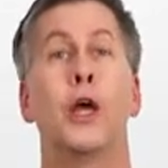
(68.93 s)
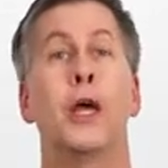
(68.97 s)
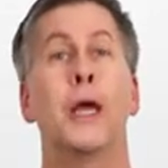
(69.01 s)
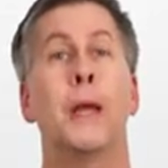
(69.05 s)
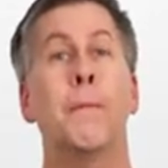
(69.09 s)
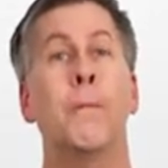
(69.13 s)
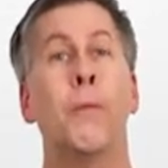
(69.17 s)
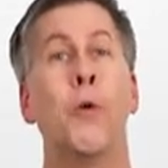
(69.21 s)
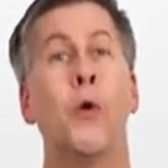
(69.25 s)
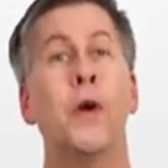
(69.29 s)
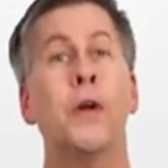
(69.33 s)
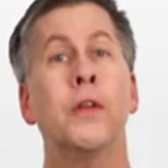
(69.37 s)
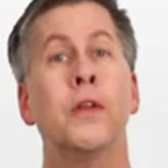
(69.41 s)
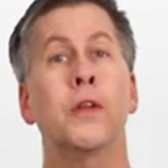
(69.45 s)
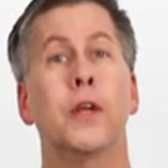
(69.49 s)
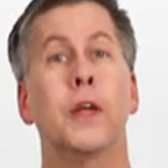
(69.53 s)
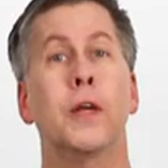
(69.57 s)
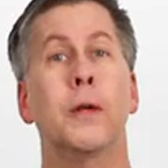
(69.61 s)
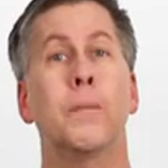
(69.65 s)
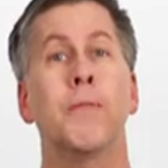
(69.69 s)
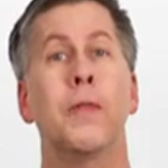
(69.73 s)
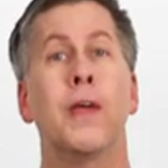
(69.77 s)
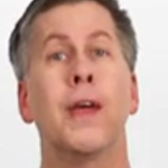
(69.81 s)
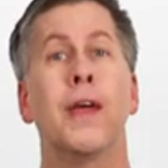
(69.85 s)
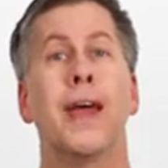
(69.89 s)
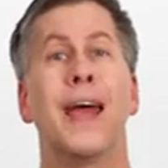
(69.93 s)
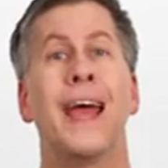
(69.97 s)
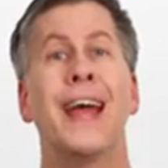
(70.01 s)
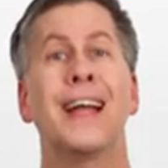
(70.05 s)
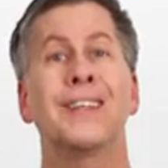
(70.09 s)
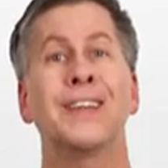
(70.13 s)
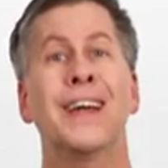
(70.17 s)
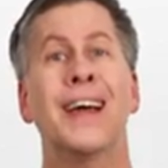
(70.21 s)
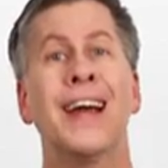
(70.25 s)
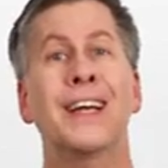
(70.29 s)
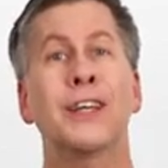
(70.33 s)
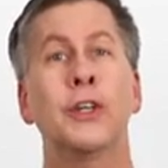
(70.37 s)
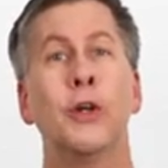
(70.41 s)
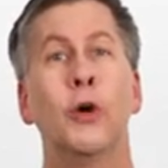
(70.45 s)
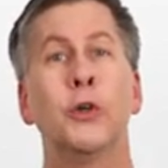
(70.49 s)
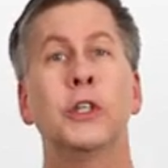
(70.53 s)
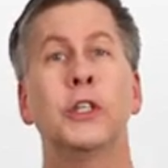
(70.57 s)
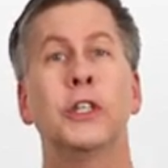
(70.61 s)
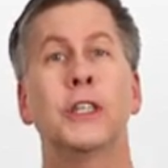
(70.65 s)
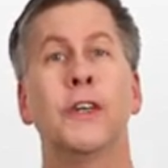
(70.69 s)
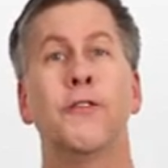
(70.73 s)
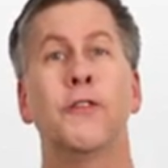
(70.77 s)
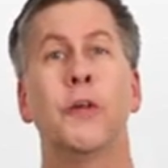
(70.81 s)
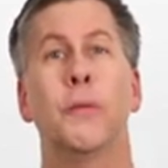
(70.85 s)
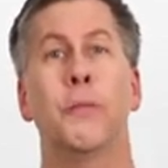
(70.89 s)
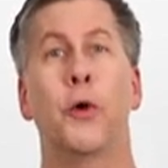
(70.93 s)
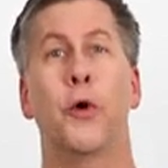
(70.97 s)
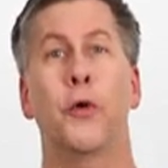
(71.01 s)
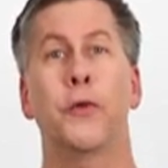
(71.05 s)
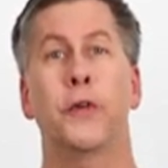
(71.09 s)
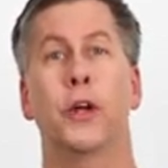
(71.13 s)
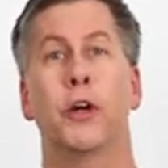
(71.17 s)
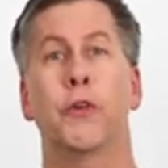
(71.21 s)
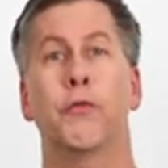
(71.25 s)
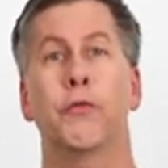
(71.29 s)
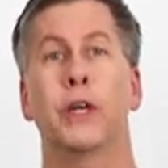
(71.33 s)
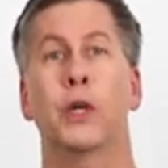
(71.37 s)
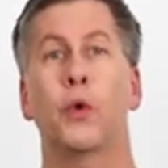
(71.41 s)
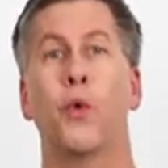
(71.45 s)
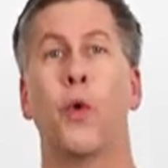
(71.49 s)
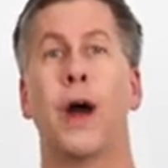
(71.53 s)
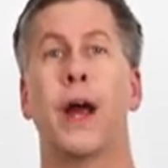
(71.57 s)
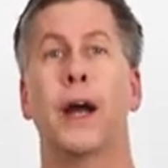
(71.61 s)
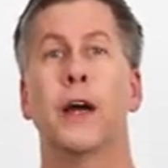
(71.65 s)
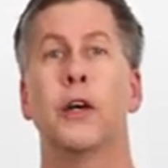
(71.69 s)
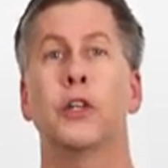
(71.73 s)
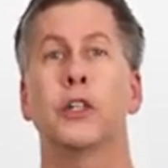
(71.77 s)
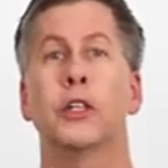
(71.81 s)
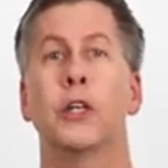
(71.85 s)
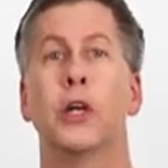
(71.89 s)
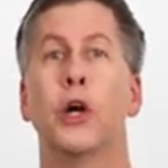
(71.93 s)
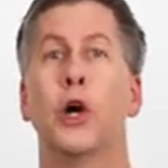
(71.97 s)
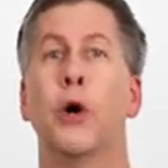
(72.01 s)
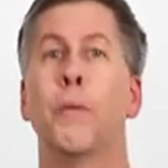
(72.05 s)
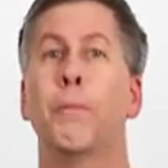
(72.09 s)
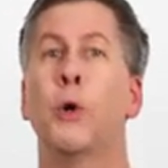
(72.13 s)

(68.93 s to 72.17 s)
Importantly, a diagnosis of pneumonia requires